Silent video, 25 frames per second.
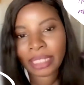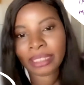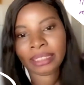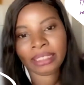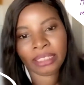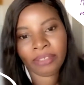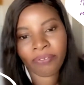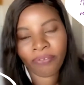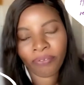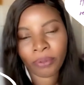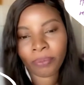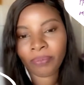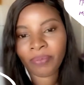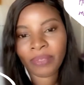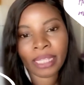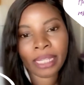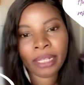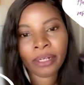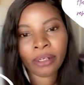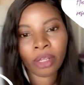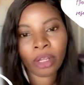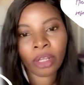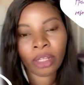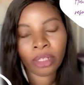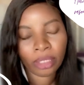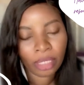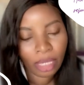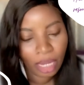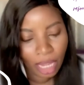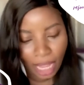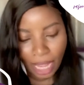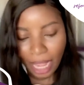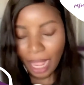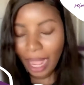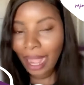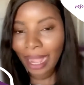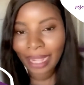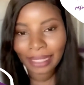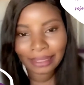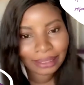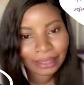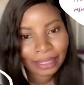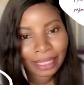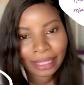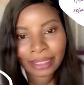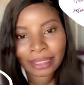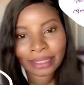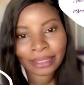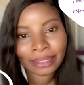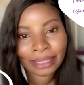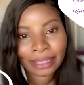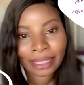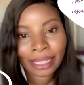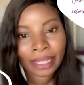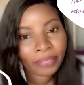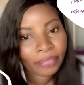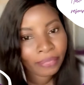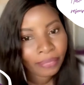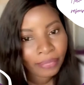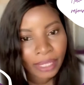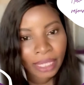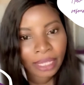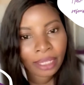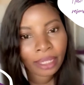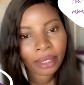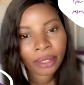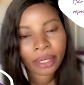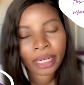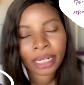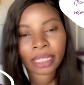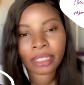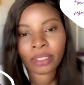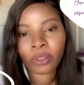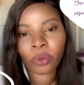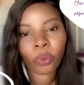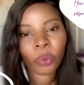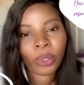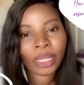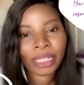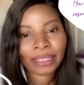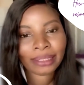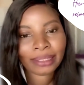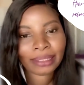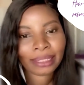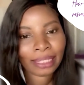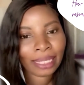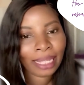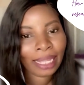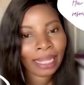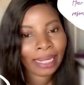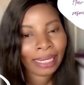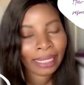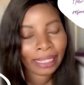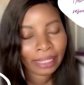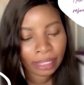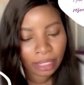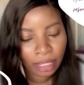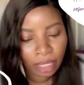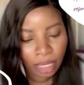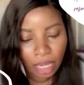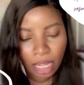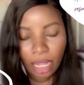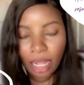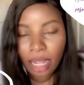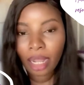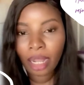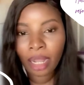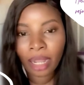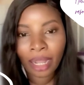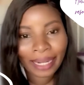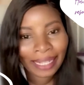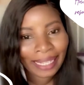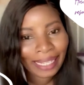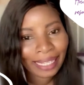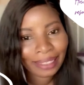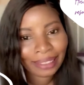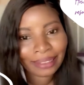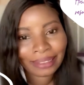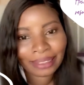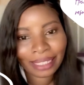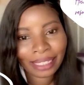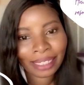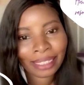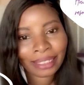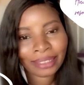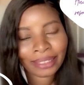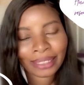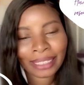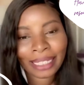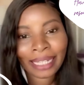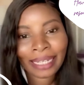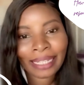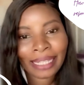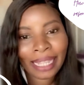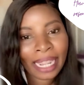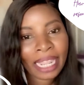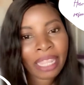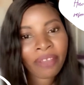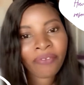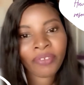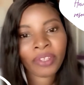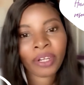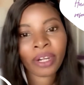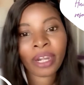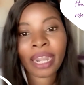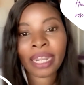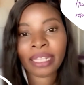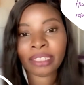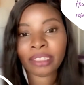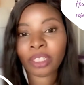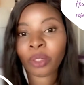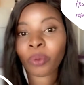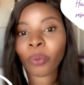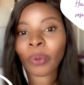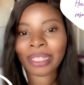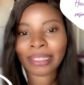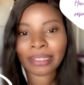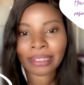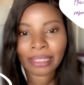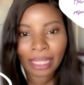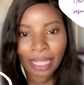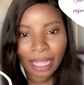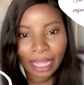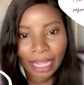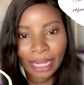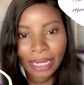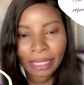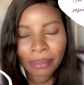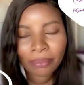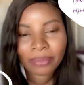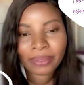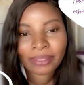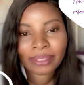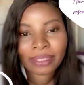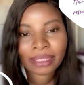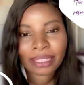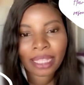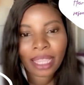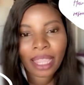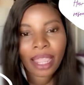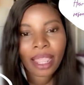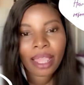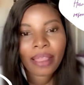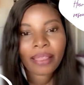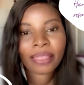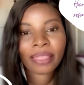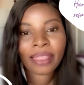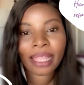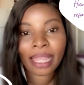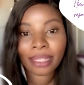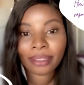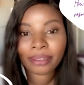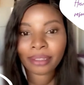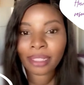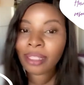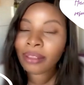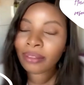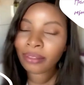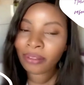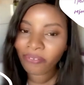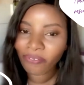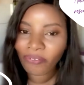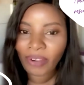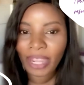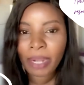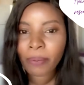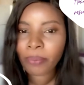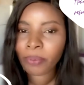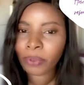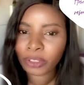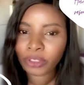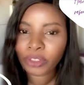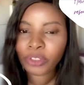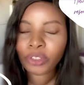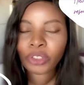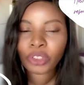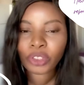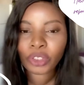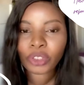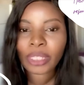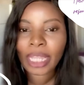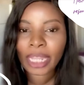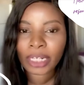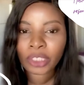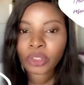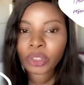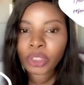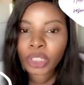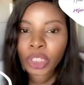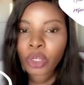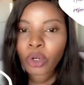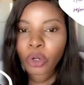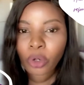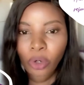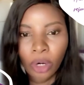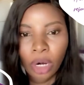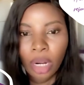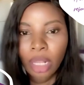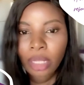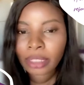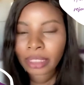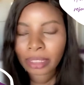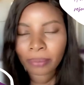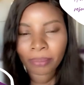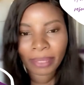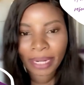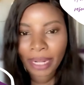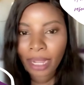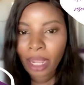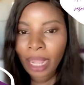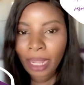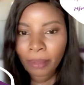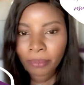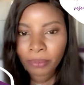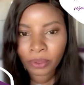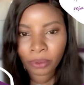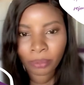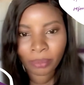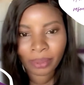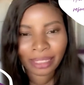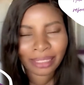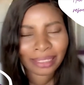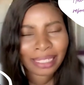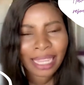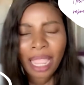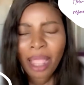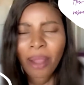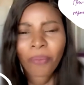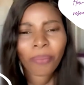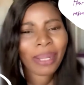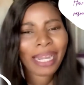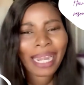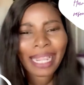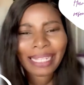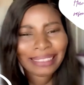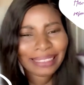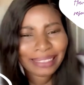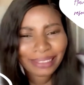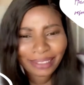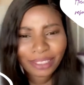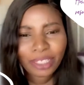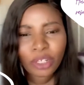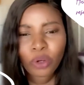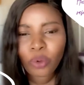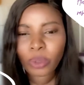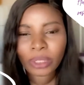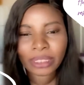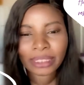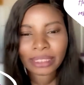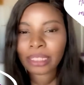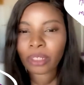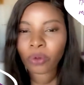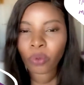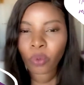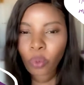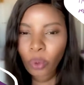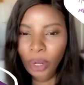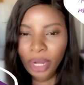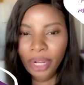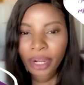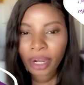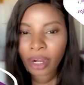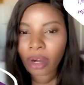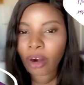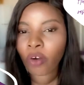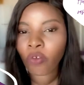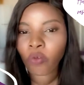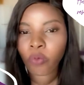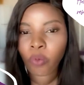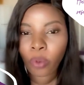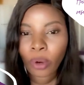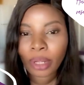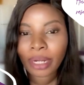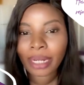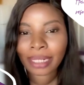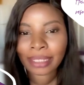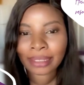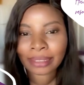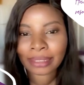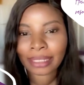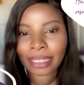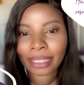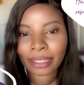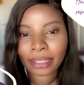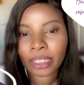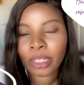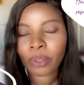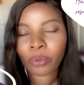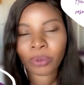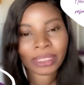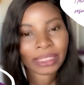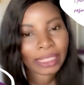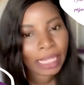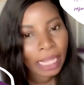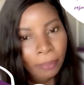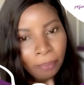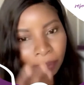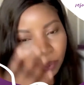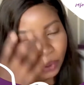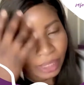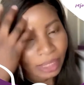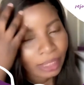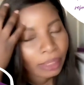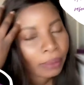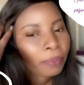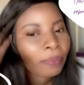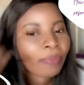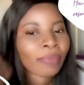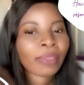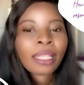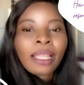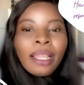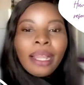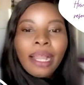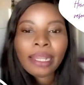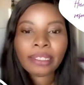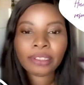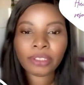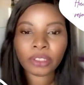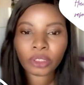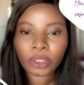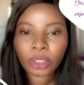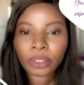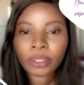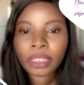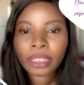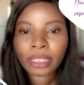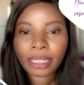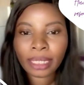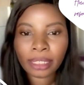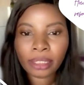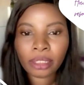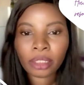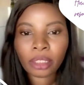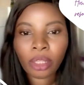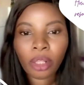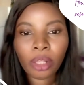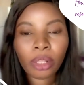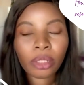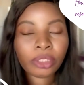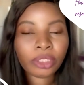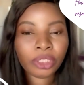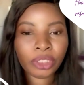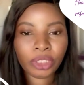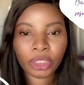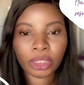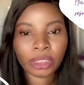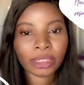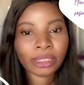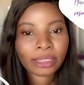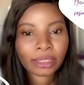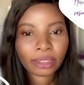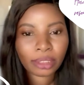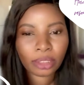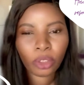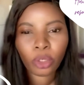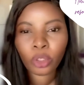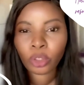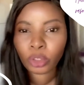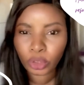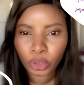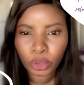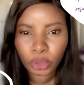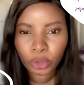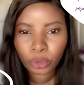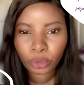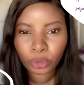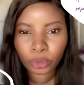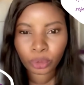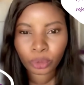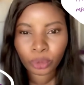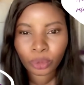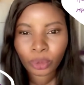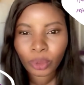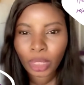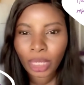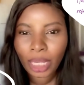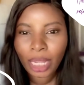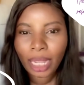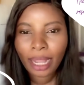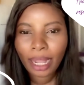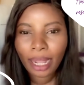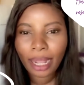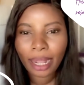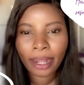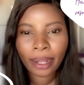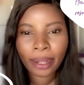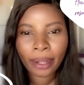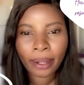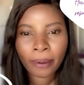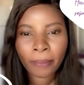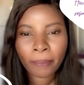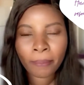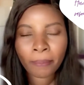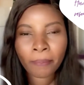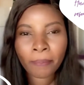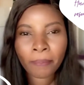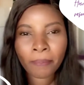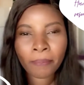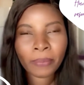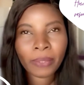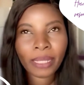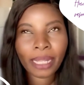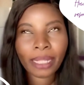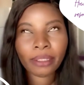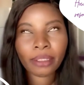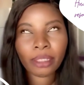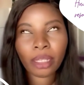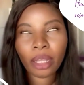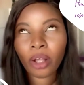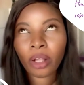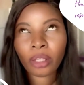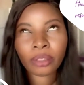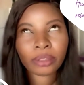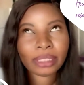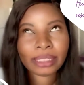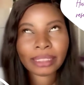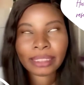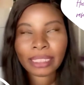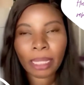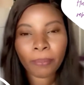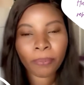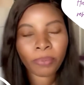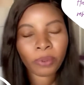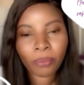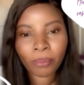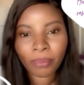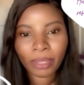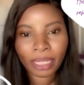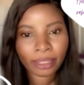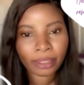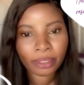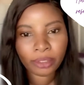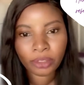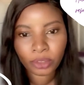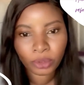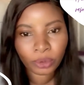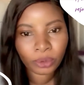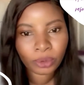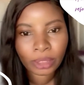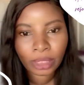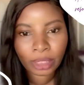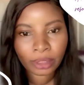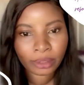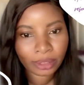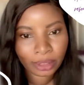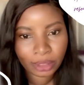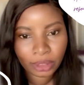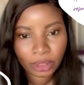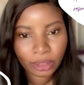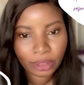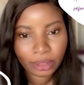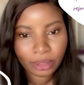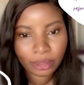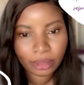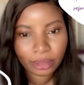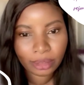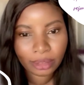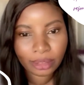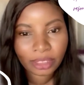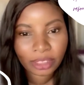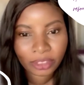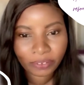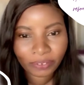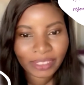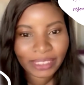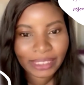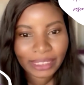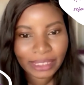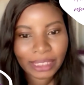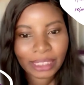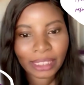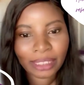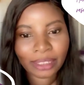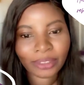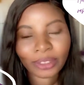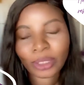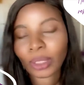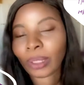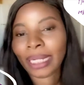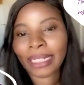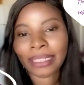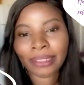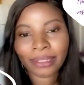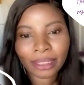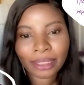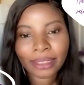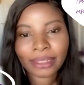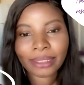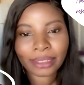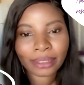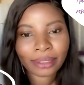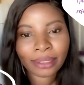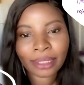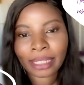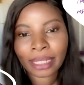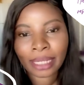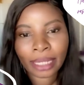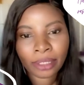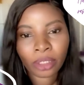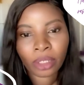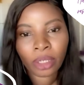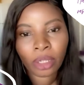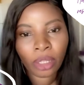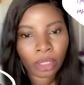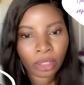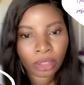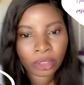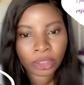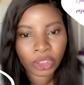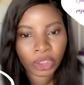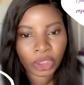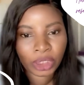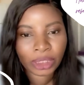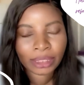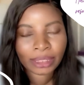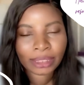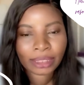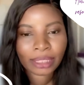from then on. I started to get thicker in the waistline. I started to get heavier, and there were times that the fibroids used to actually crawl in my abdomen, but I still wasn't aware of what exactly was happening. I saw a gynecologist or two, and all this happened back in 2017. So I did see a gynecologist,